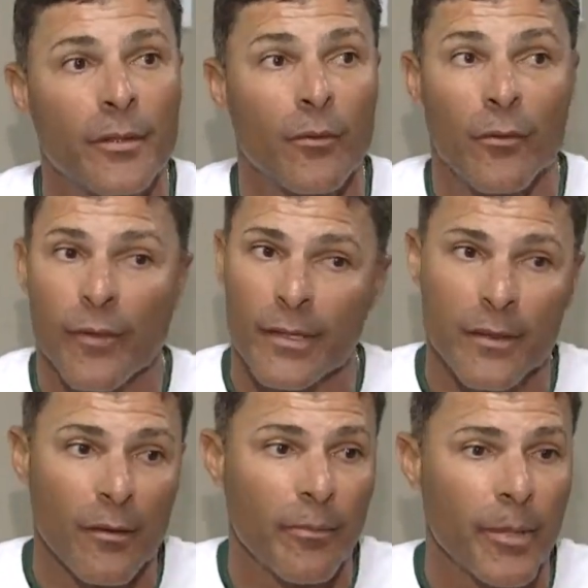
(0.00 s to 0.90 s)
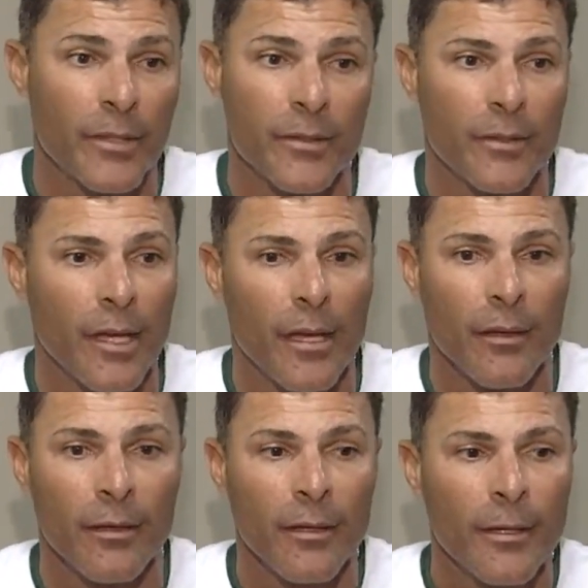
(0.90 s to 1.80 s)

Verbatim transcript: You know, we faced a good pitcher today.